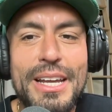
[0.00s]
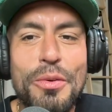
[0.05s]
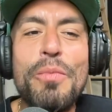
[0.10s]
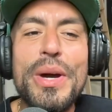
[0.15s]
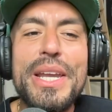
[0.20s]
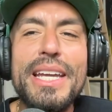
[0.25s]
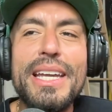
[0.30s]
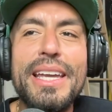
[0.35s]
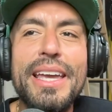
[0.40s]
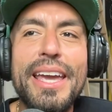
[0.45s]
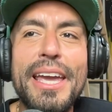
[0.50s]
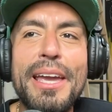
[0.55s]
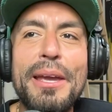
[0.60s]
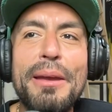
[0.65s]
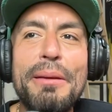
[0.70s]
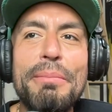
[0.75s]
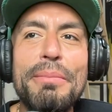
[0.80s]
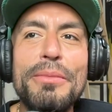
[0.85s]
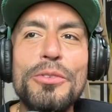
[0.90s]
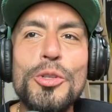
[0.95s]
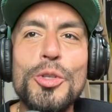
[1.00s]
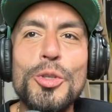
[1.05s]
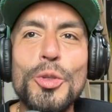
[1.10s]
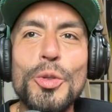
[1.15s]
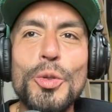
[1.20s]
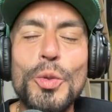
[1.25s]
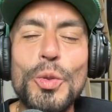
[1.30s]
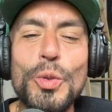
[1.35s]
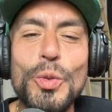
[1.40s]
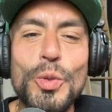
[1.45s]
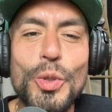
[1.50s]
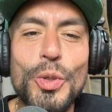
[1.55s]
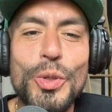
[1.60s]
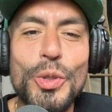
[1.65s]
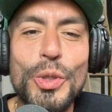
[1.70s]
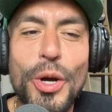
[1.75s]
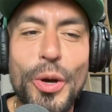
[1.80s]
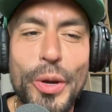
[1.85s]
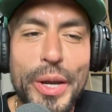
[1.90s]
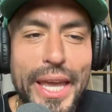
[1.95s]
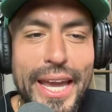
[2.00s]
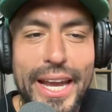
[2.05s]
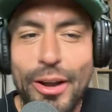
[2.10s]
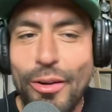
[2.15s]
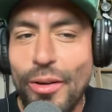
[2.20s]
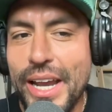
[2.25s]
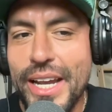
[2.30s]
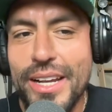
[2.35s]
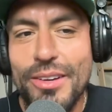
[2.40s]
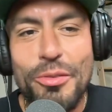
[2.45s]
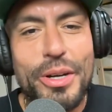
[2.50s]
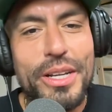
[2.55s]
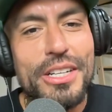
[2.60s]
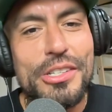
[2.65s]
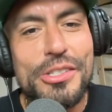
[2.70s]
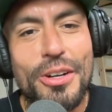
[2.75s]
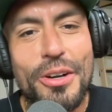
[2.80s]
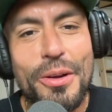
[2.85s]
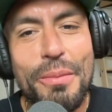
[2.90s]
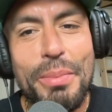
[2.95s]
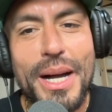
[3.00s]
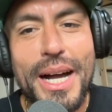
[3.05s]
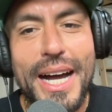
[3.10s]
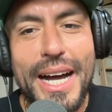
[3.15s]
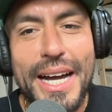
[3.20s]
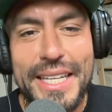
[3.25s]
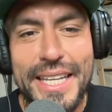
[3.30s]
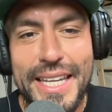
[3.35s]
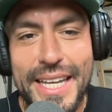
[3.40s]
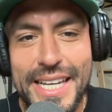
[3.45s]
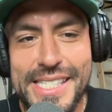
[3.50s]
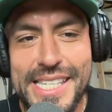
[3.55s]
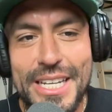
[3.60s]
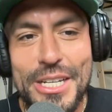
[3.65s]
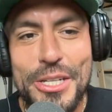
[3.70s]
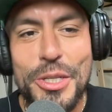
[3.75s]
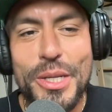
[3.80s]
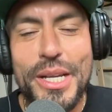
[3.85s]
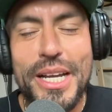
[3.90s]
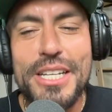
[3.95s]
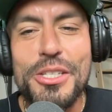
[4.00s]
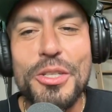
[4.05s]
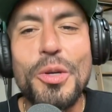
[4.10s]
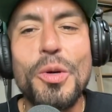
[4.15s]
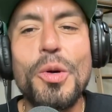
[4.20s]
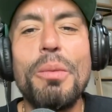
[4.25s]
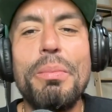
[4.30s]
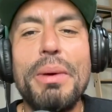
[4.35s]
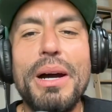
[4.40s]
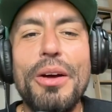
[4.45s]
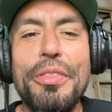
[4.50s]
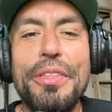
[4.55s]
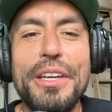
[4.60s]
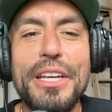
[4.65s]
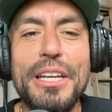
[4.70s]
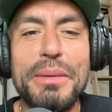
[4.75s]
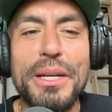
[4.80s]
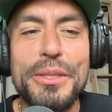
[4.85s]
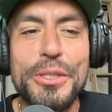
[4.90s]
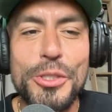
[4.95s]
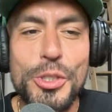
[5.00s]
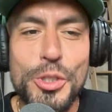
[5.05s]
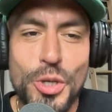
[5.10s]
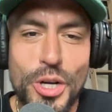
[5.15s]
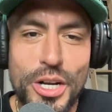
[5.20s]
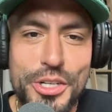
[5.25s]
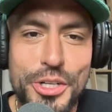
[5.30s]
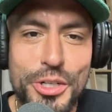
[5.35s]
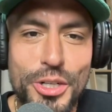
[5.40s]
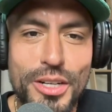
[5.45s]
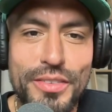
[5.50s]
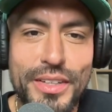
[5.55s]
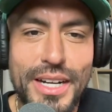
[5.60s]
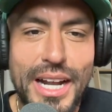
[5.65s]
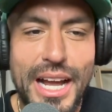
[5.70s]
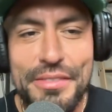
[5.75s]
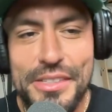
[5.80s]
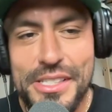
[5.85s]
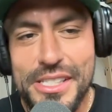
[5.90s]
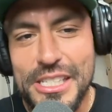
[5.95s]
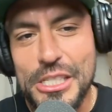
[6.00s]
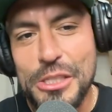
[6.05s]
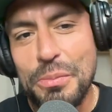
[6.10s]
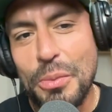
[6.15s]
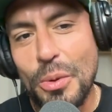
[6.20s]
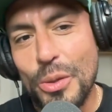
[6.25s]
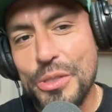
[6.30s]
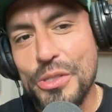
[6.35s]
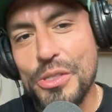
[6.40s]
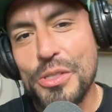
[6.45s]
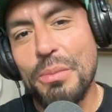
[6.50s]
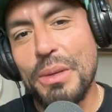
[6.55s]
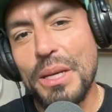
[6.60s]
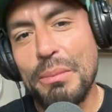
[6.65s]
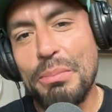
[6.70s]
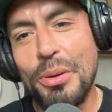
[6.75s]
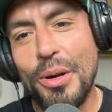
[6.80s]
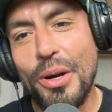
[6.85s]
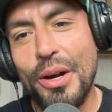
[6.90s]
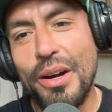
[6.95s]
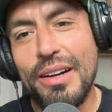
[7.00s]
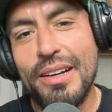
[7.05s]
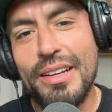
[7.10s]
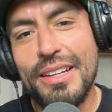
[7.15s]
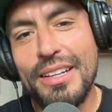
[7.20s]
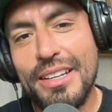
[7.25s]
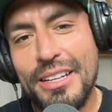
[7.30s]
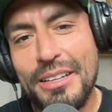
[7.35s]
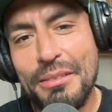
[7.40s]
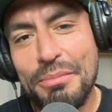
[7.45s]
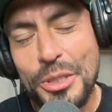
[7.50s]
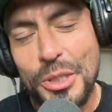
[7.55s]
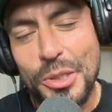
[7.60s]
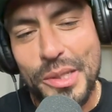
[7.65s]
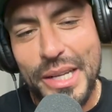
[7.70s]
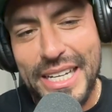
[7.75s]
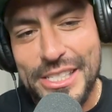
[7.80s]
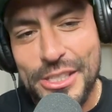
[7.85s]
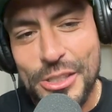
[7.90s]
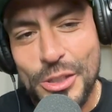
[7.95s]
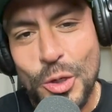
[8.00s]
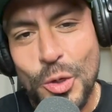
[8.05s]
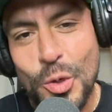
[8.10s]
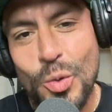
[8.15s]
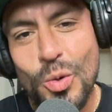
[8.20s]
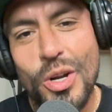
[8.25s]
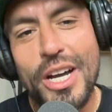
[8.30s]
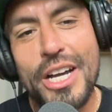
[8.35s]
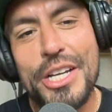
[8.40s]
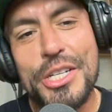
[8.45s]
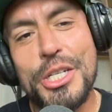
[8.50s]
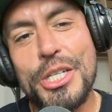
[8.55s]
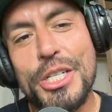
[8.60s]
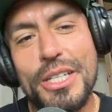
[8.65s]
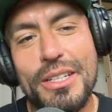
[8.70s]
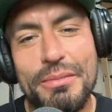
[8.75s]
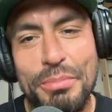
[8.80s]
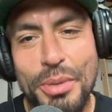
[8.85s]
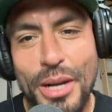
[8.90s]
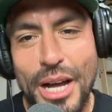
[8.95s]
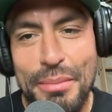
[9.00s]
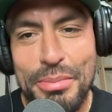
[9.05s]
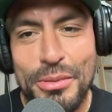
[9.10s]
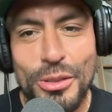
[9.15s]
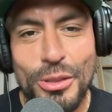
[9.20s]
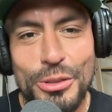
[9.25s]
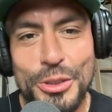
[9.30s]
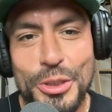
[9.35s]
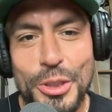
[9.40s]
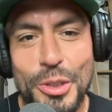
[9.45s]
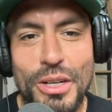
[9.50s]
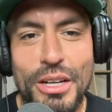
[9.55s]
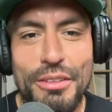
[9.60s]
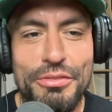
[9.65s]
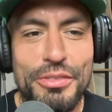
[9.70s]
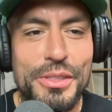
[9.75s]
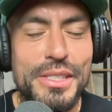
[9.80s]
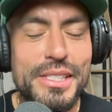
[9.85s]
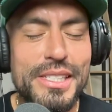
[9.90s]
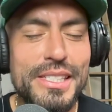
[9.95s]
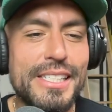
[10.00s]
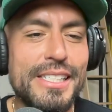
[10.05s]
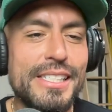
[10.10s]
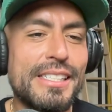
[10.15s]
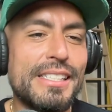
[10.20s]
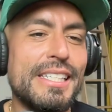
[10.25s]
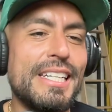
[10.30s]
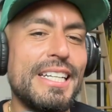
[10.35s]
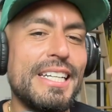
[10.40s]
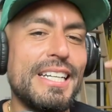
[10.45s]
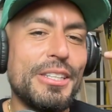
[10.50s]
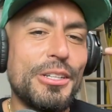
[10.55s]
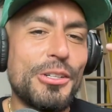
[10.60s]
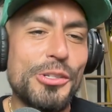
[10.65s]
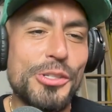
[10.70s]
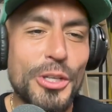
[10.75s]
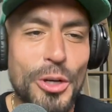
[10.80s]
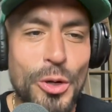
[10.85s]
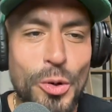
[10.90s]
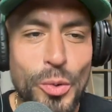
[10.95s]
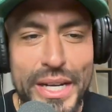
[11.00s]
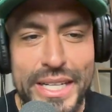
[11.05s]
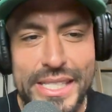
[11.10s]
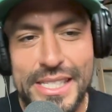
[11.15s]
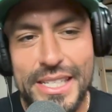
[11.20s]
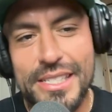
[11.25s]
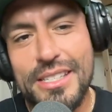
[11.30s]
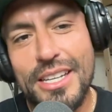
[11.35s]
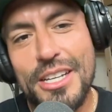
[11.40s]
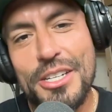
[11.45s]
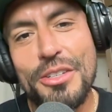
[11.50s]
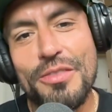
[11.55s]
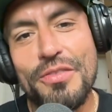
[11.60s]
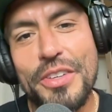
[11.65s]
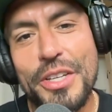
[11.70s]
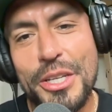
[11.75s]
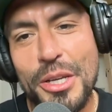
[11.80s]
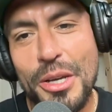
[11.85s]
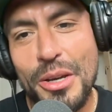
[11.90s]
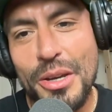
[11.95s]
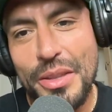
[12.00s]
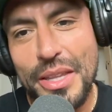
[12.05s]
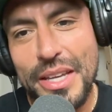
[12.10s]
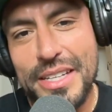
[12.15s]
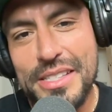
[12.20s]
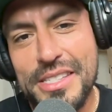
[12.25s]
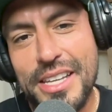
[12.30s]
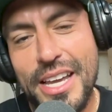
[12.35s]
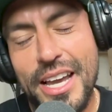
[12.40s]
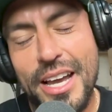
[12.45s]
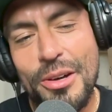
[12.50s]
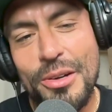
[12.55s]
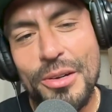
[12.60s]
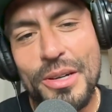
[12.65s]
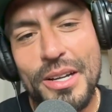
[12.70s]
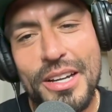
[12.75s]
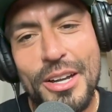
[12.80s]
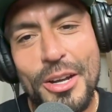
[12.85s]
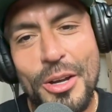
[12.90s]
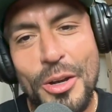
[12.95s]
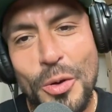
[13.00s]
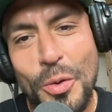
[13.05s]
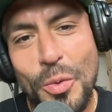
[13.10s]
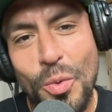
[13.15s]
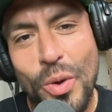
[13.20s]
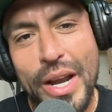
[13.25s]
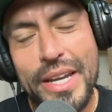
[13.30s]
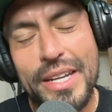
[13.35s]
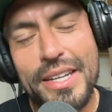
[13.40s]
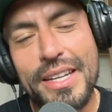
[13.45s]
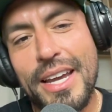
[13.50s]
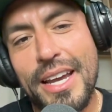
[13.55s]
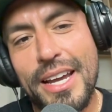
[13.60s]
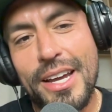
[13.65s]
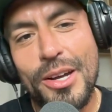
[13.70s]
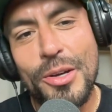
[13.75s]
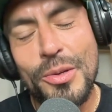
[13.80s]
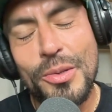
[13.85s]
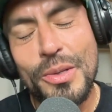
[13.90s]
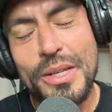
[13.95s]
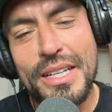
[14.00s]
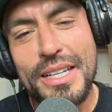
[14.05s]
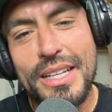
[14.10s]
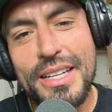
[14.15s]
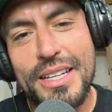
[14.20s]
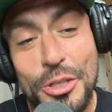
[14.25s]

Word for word: When it came to, okay, great, we're going to start a podcast, how did you guys go about thinking about the structure of it? Obviously, sports is a big part, but you guys crush pop culture references. There's a great Succession video that's out right now.